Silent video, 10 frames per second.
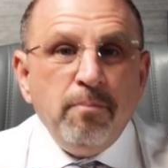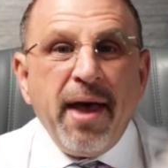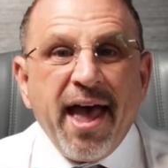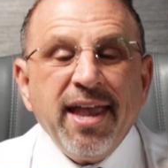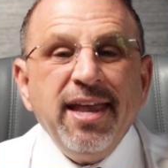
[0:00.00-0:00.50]

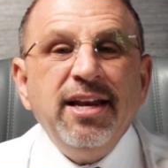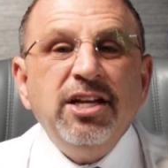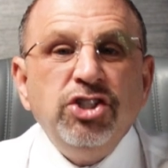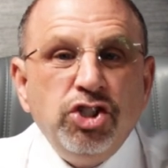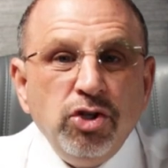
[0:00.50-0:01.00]
back in
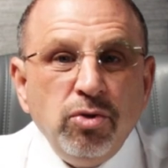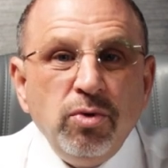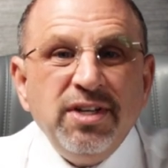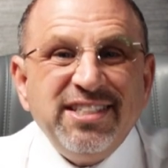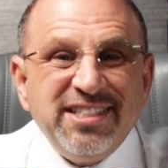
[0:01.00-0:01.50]

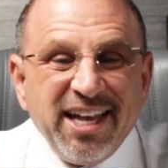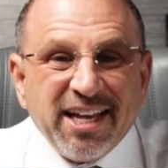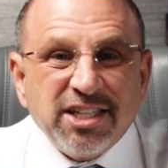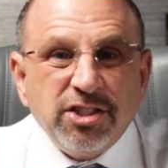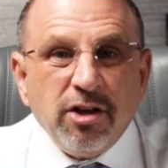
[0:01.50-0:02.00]
June
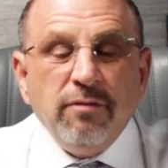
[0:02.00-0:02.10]
6th